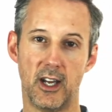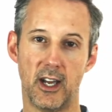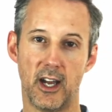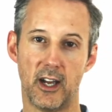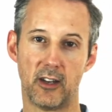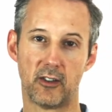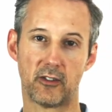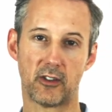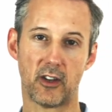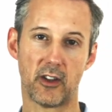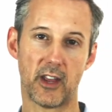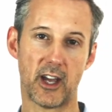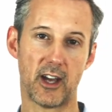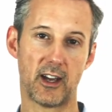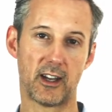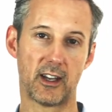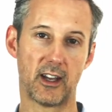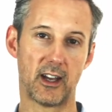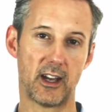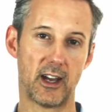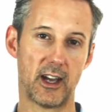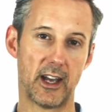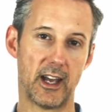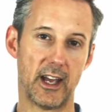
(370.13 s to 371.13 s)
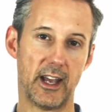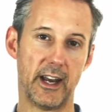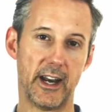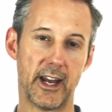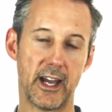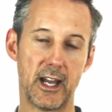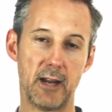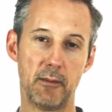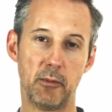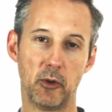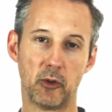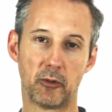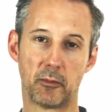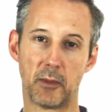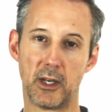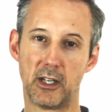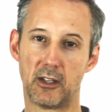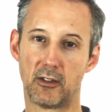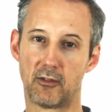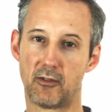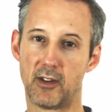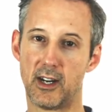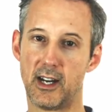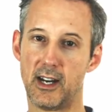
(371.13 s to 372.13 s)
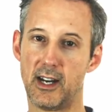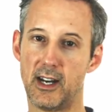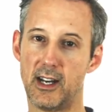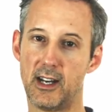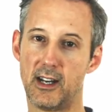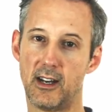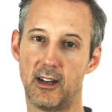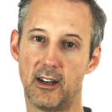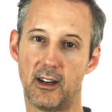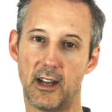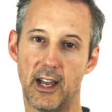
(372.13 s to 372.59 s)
And so that enables me to really